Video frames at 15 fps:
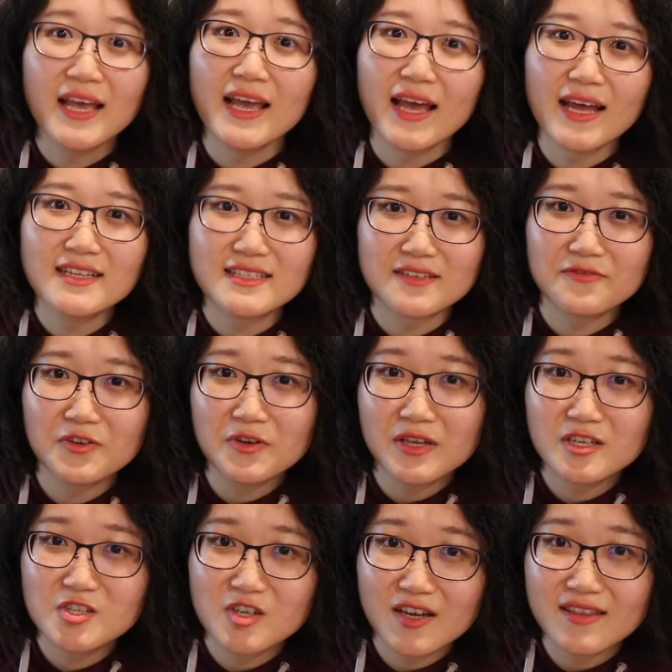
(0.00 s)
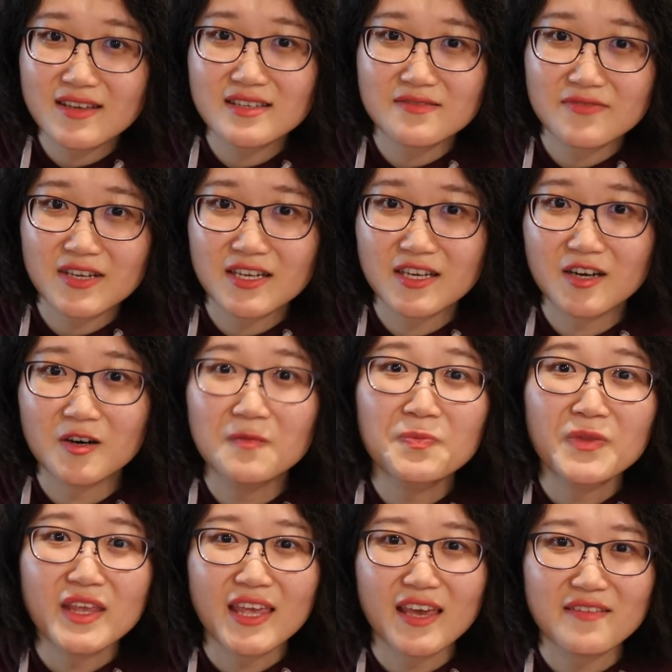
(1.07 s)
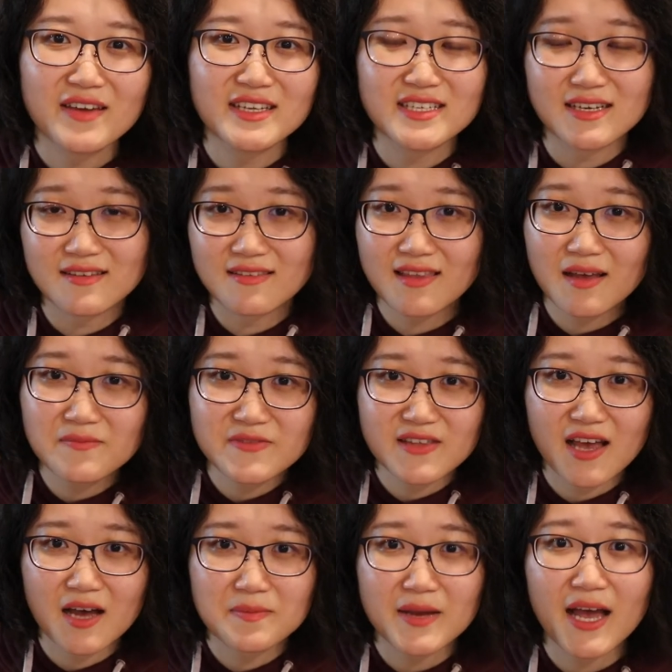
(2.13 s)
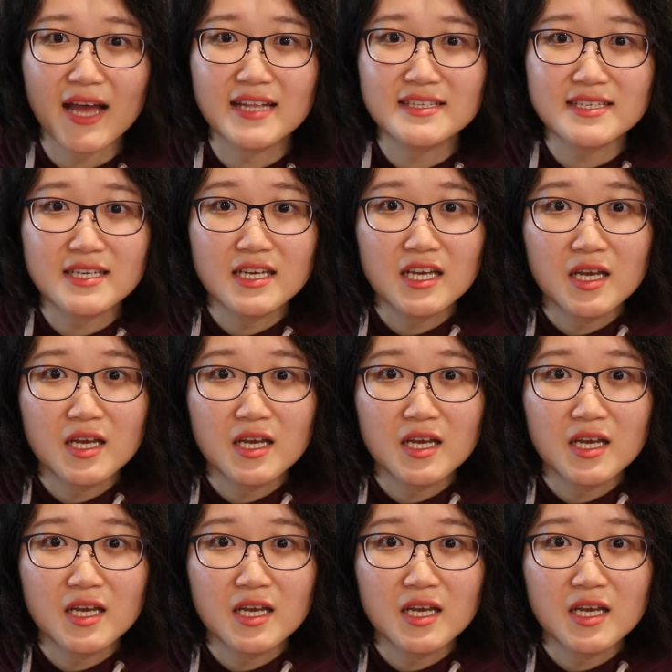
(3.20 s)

and if you enjoyed this video, give it a thumbs up and